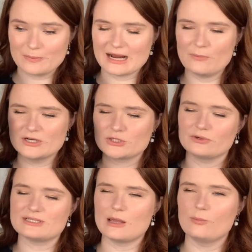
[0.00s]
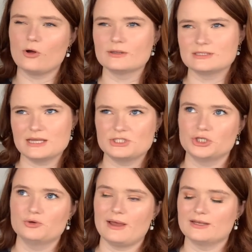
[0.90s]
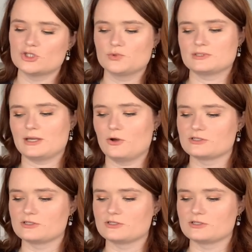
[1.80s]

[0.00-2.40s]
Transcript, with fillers: but I went to her table on day two and she was like all